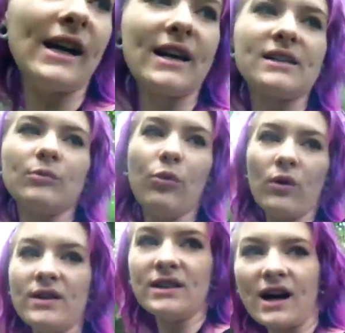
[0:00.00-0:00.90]
get some
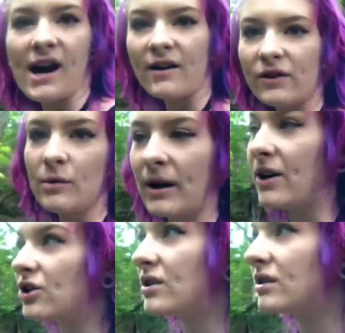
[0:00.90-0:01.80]
poison ivy by
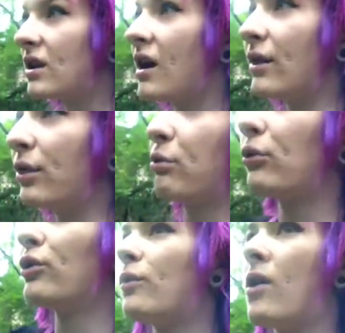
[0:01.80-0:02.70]
just cutting
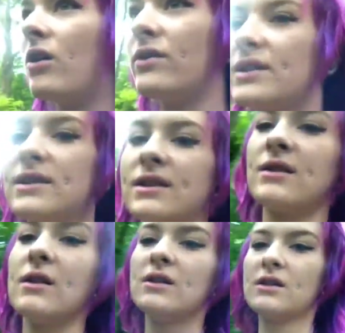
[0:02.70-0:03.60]
through all
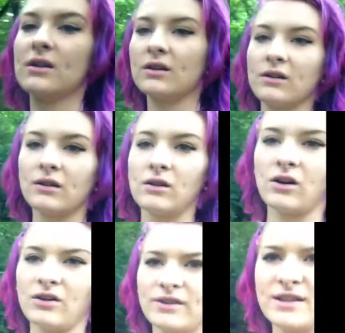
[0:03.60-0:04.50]
this all this